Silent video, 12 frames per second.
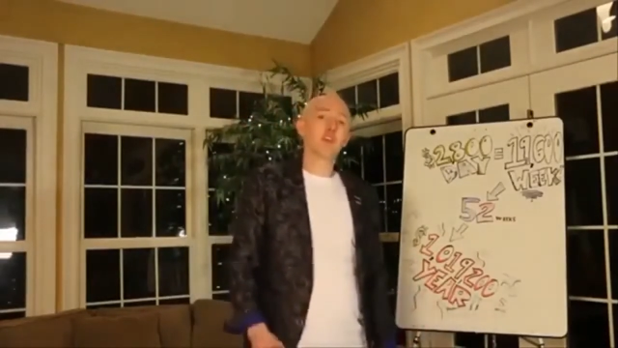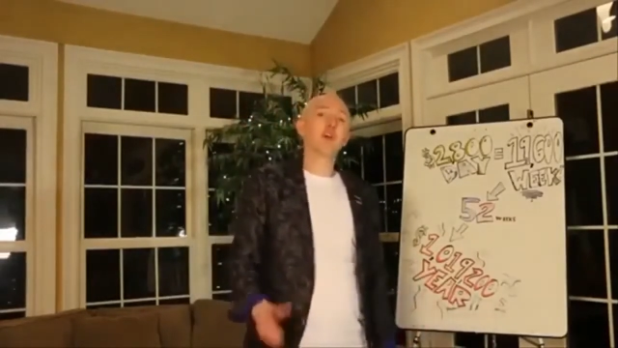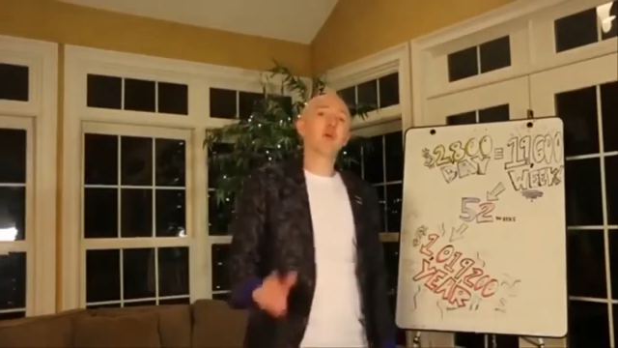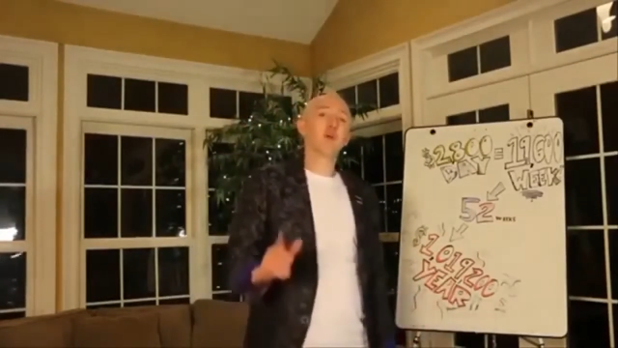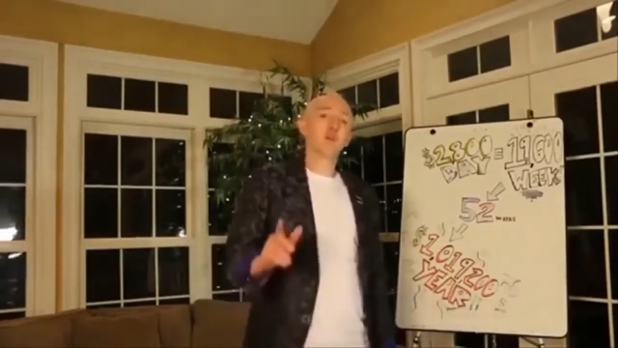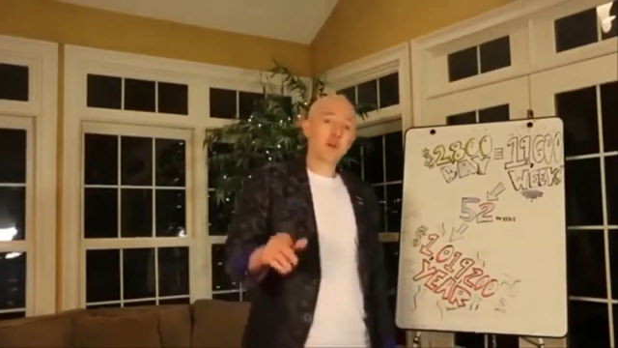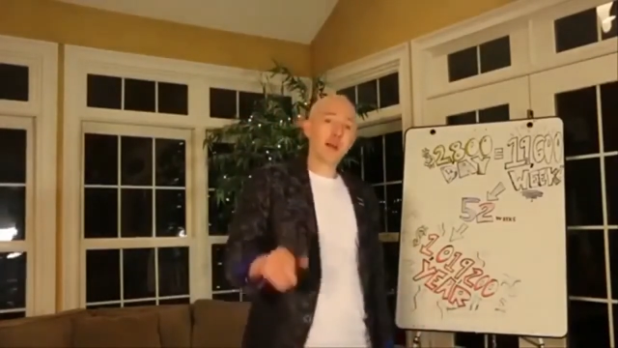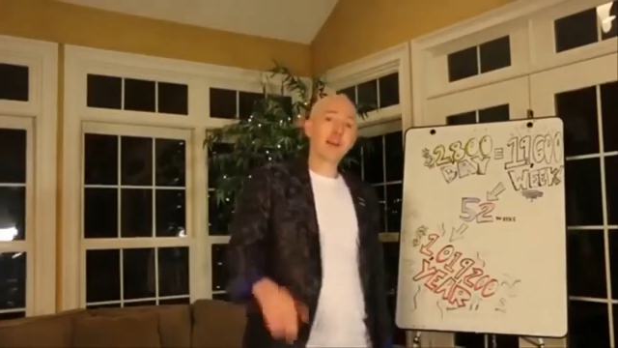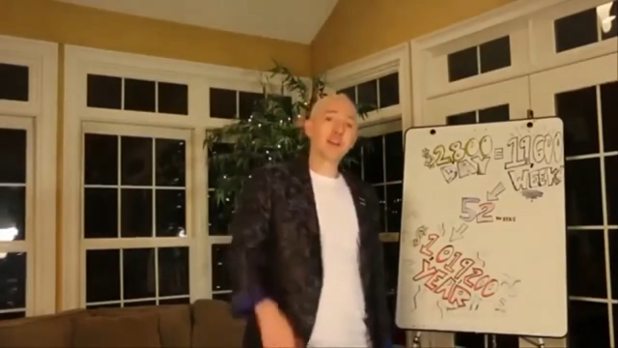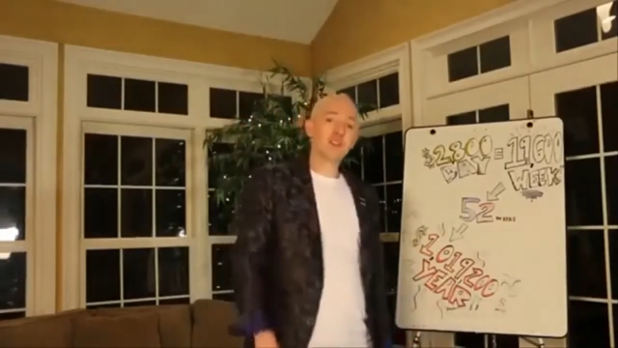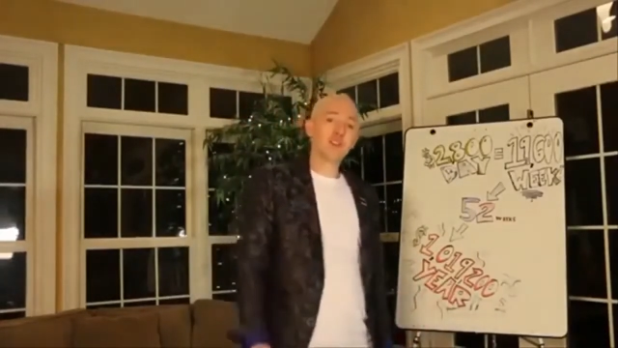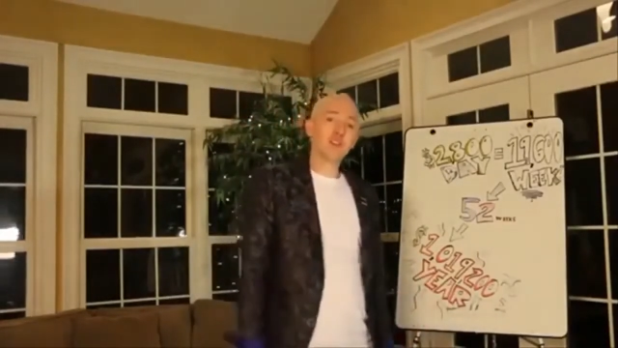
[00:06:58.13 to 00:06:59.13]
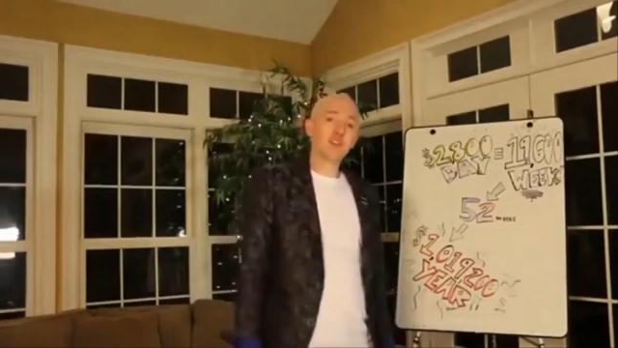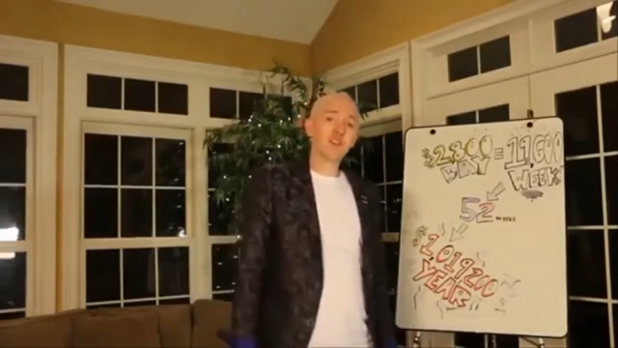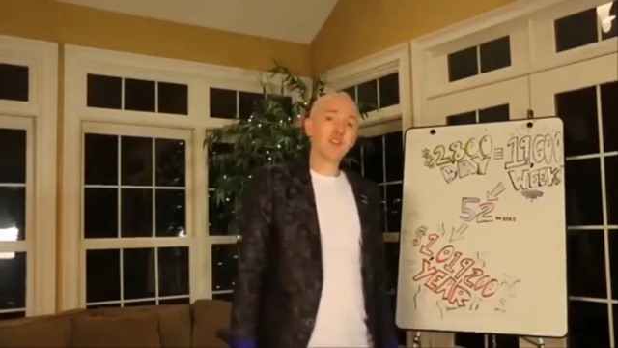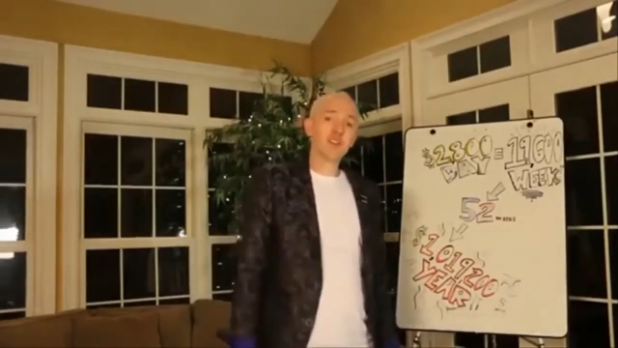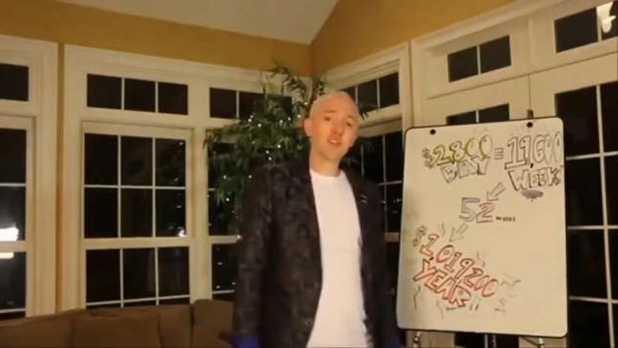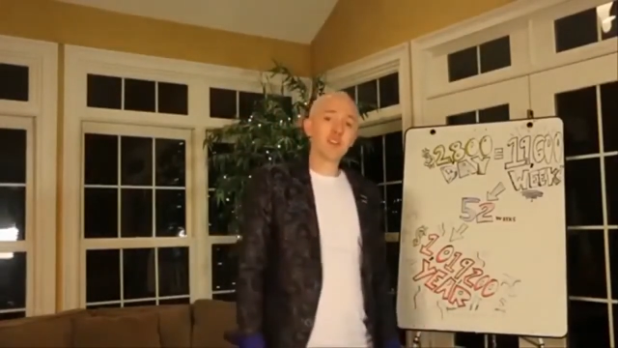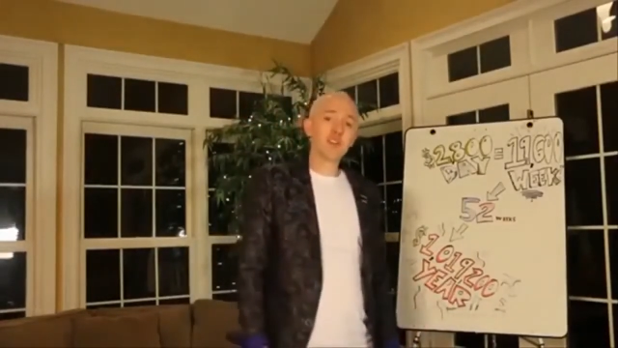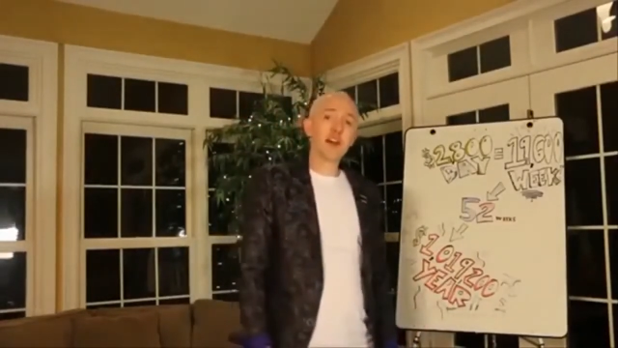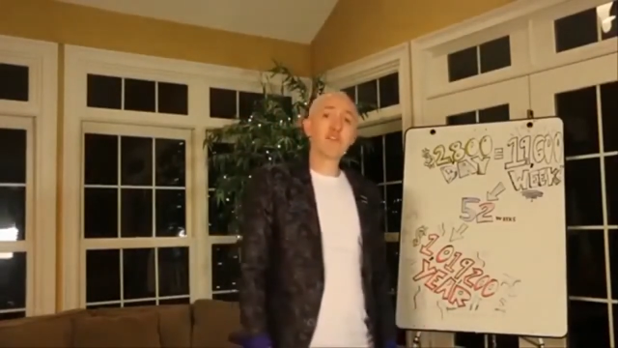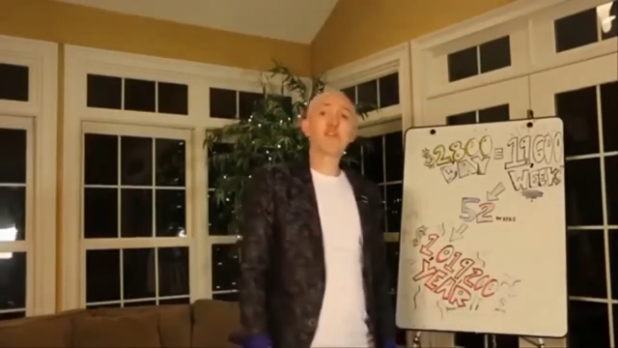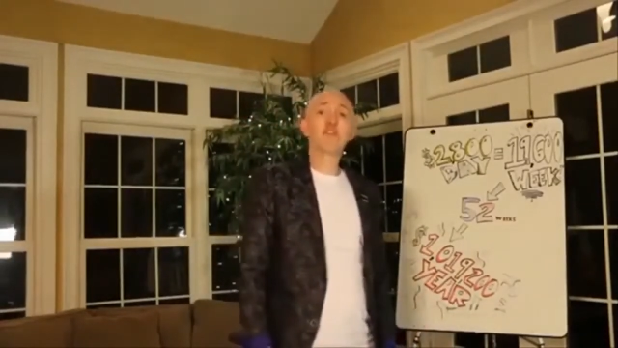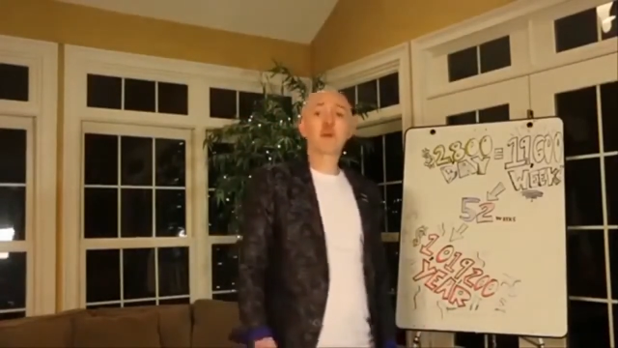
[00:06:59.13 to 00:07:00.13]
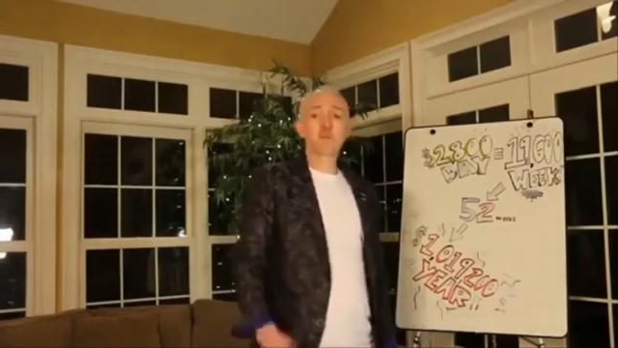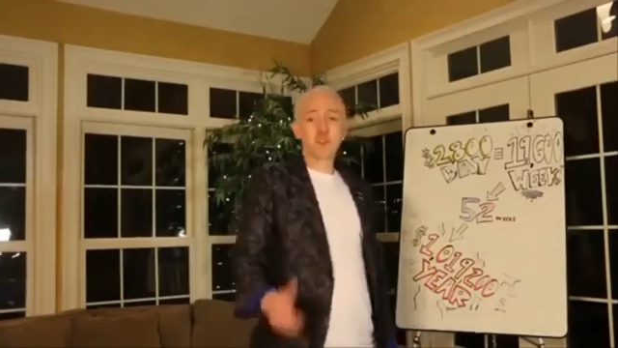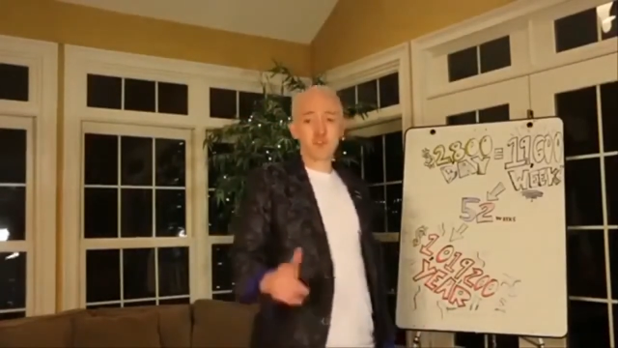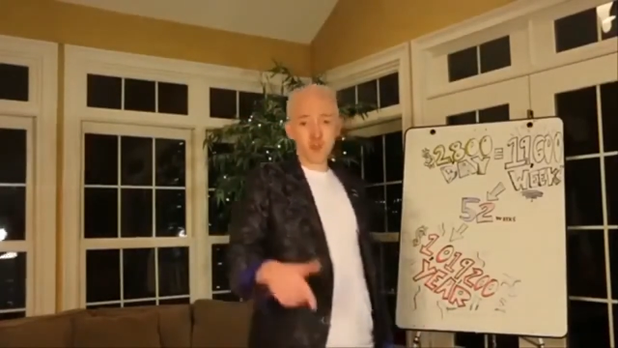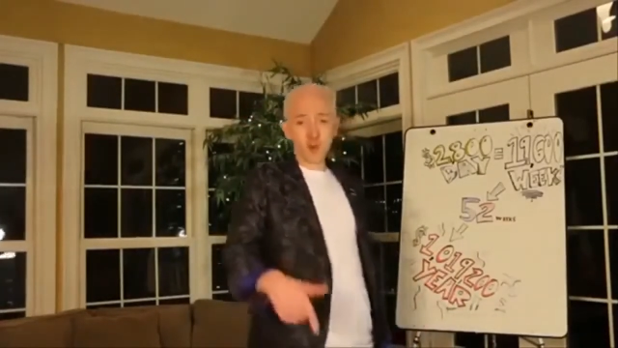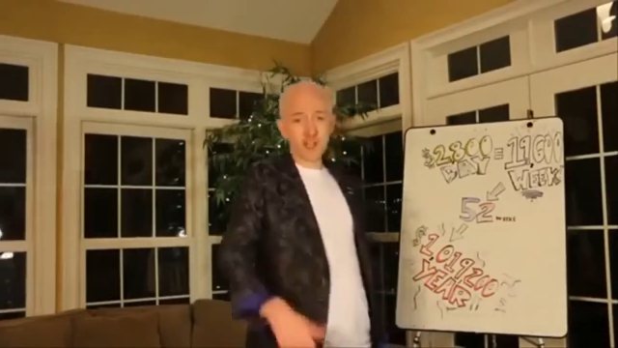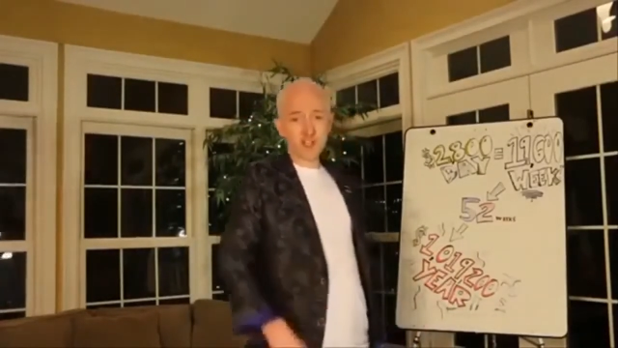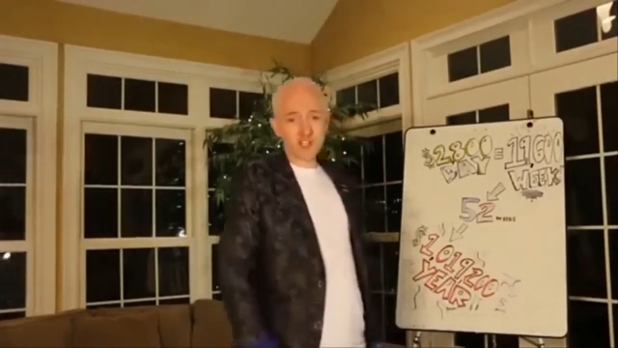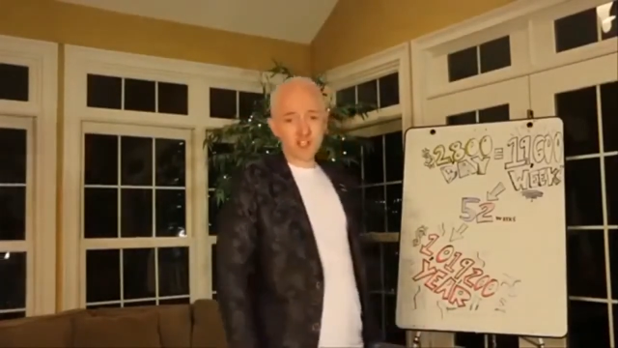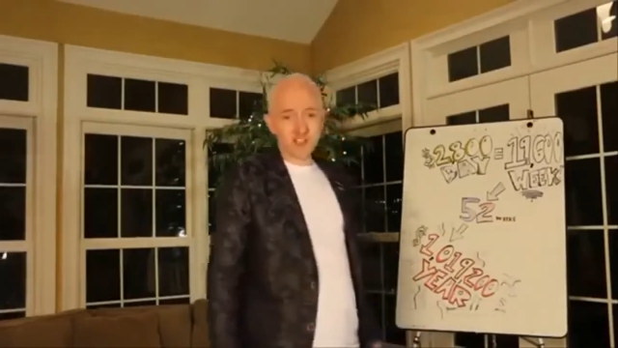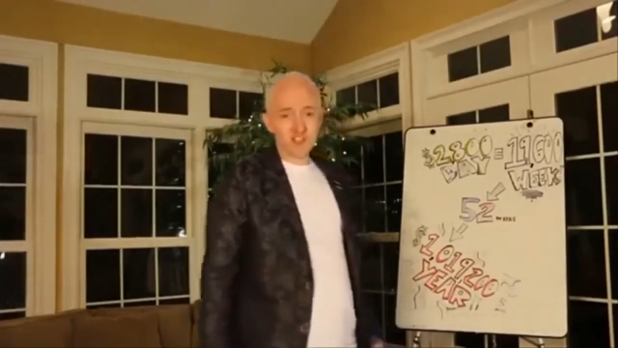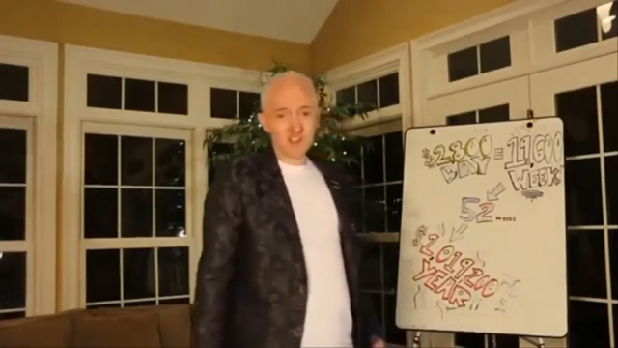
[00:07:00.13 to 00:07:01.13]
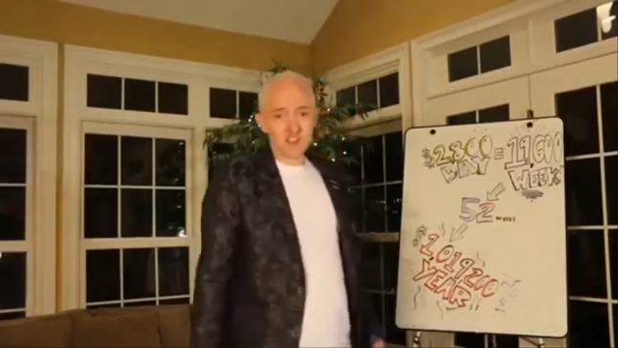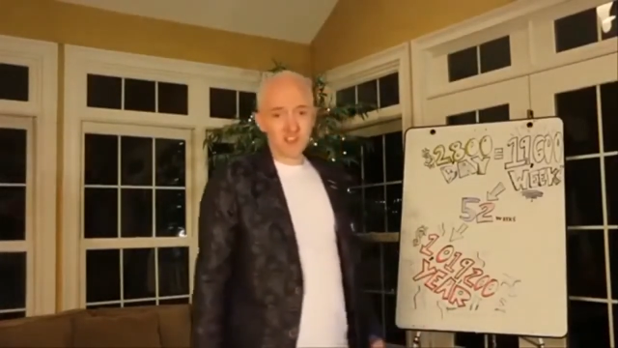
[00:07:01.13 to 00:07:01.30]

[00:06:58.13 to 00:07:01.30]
you know what my answer is? I flip the switch.